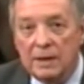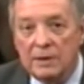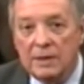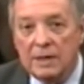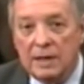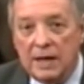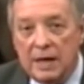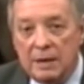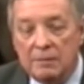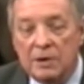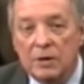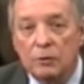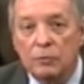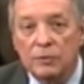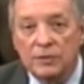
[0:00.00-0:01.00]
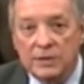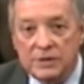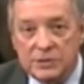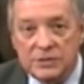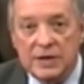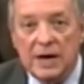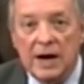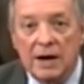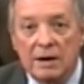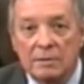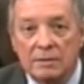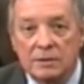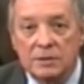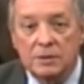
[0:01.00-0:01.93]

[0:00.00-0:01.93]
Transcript: They came here with the desire